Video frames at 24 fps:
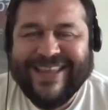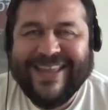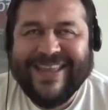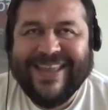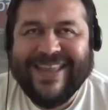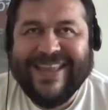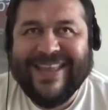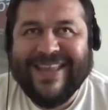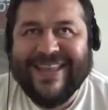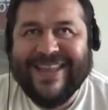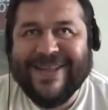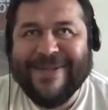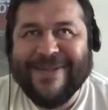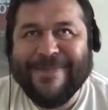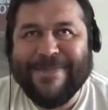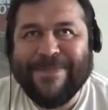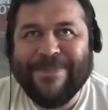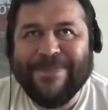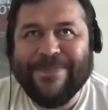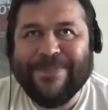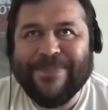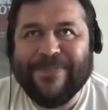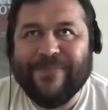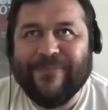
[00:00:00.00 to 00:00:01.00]

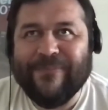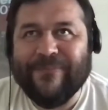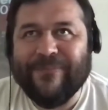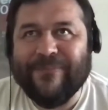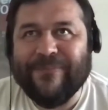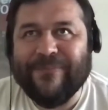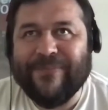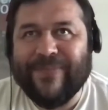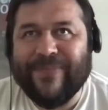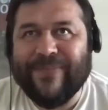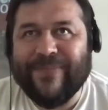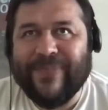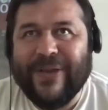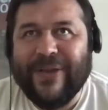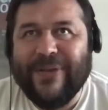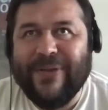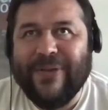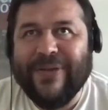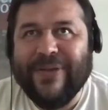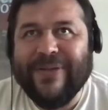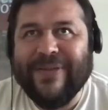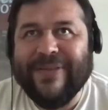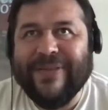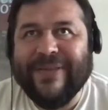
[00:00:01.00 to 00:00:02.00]
um,
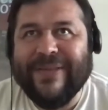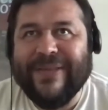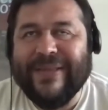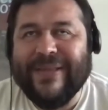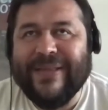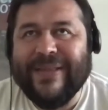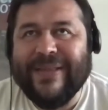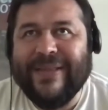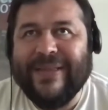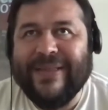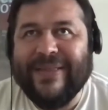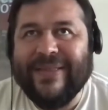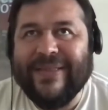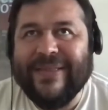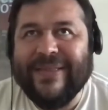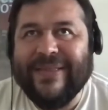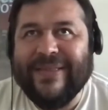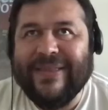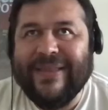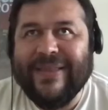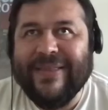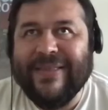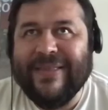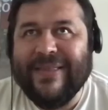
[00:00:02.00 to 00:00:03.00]

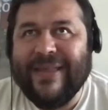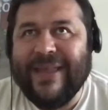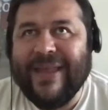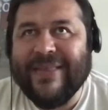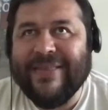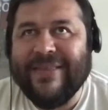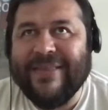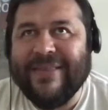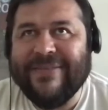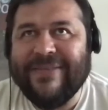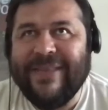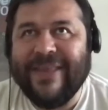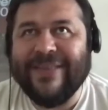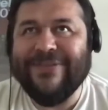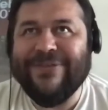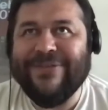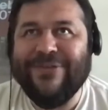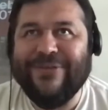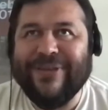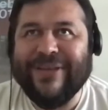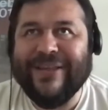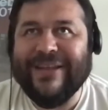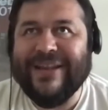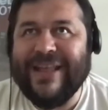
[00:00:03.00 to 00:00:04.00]
in the 18th
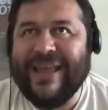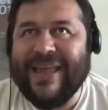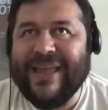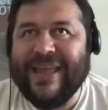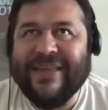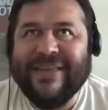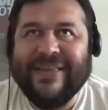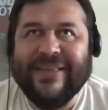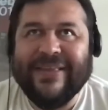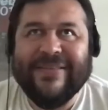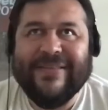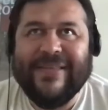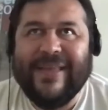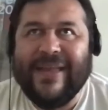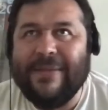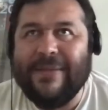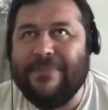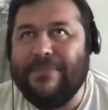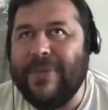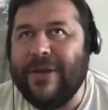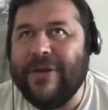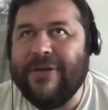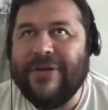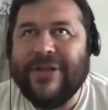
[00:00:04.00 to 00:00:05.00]
century, like it's a
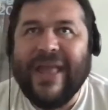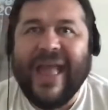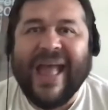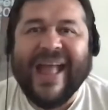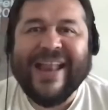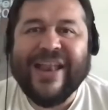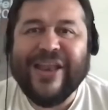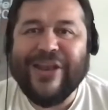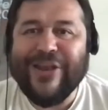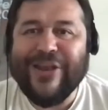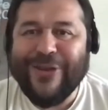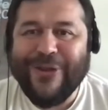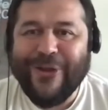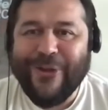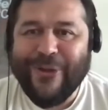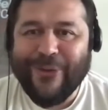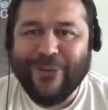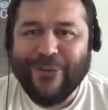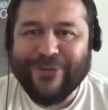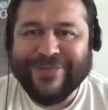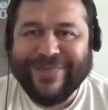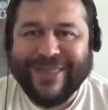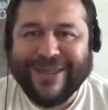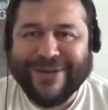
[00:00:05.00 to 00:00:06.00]
very
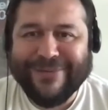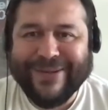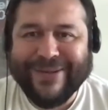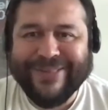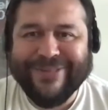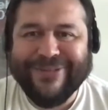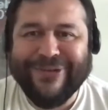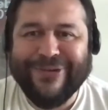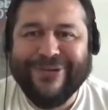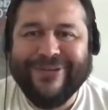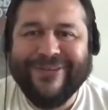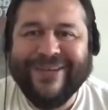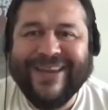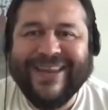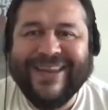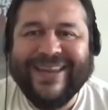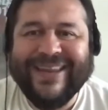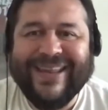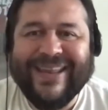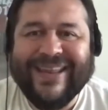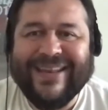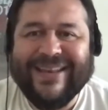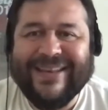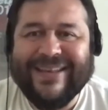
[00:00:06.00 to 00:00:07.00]
unknown territory,
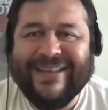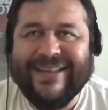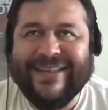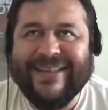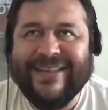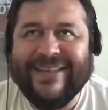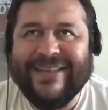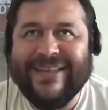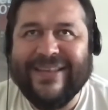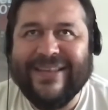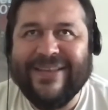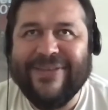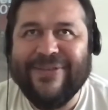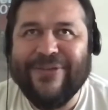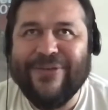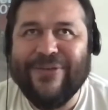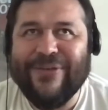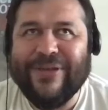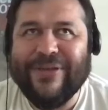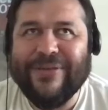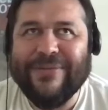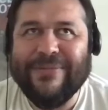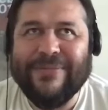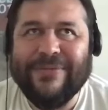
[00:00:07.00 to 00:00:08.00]
and
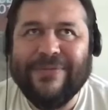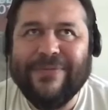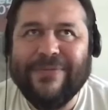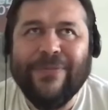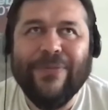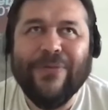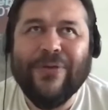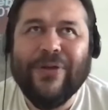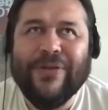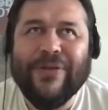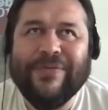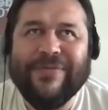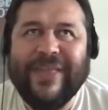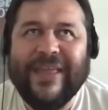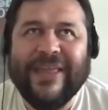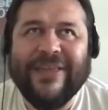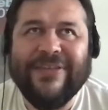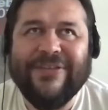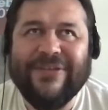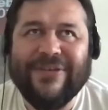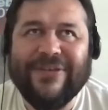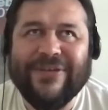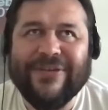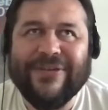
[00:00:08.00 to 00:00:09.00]
you full of
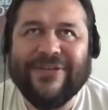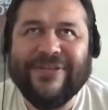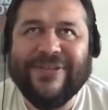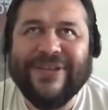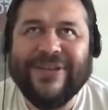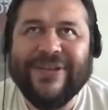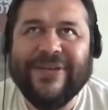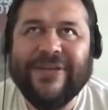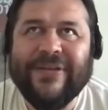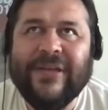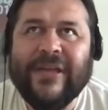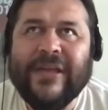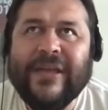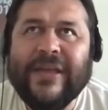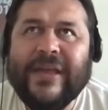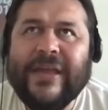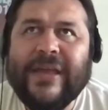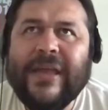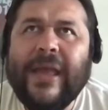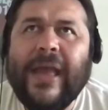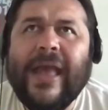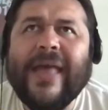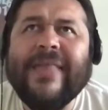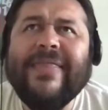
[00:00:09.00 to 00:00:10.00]
dangers, you know.
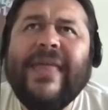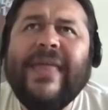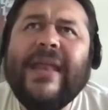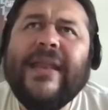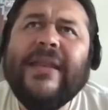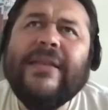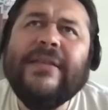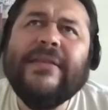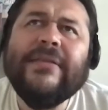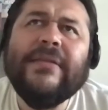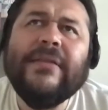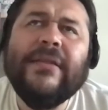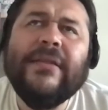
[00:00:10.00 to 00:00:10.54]
And then